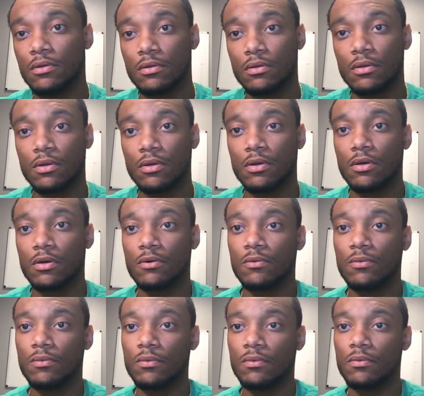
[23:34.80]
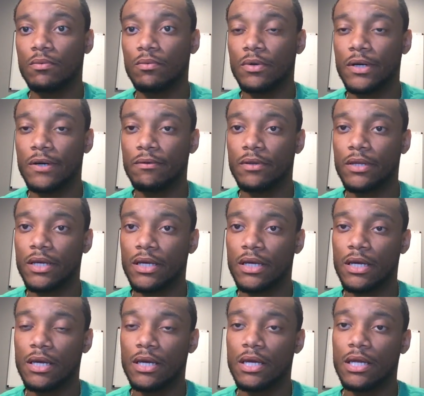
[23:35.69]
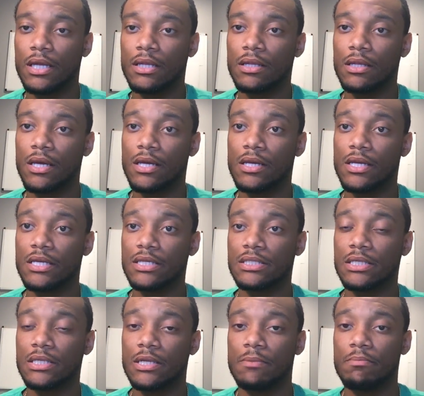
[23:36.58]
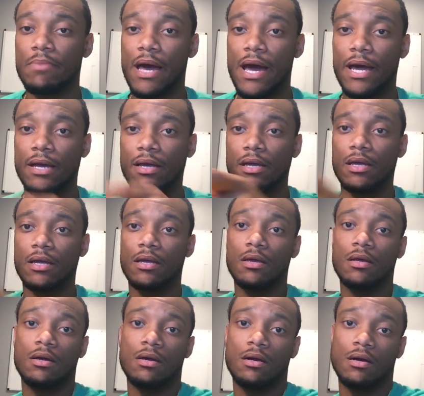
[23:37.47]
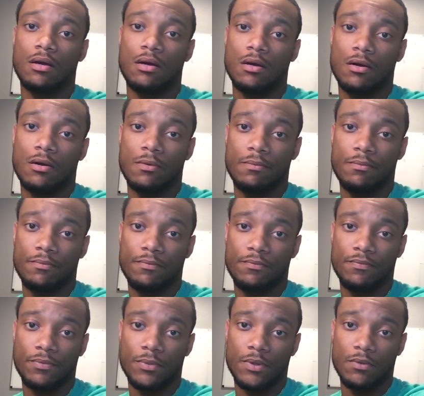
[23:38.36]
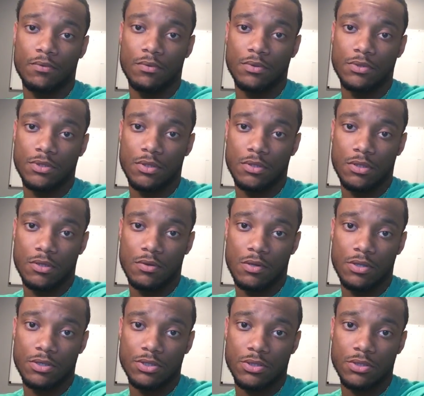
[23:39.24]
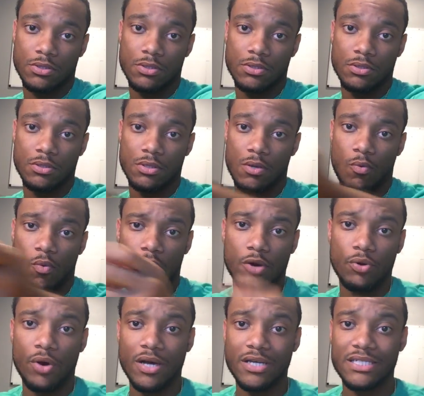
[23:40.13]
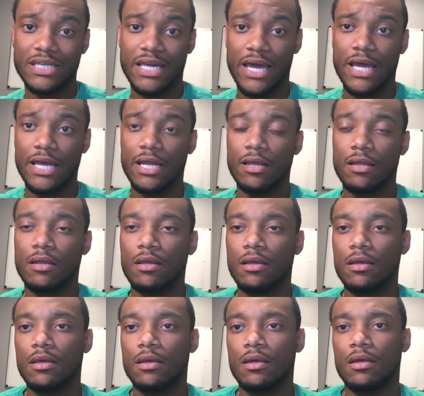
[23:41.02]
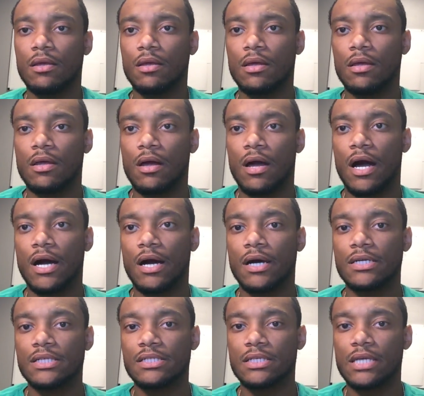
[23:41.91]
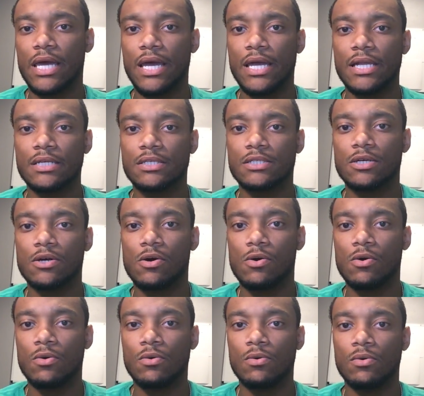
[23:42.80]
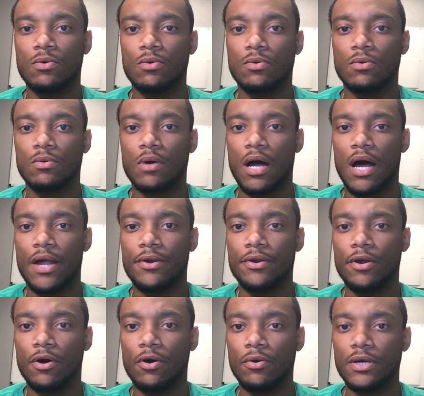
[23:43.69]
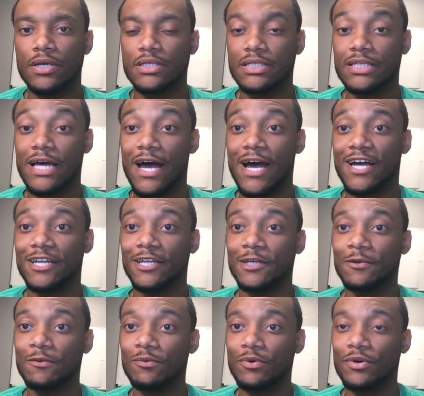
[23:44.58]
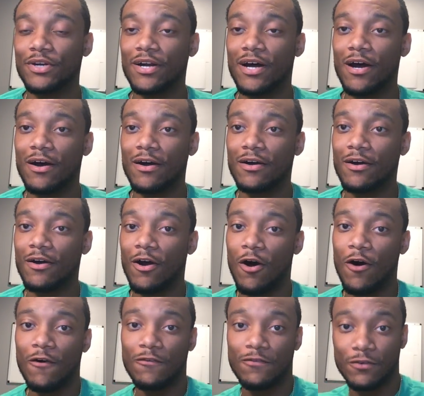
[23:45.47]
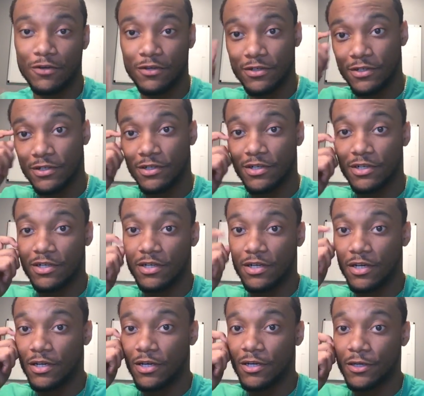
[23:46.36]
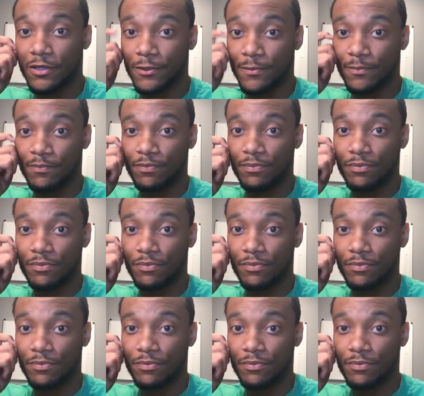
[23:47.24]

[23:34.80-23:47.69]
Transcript: you know, whenever they can, and they send it back. What was your other question? Why do I scan it? I scan it so I know exactly what I offered. So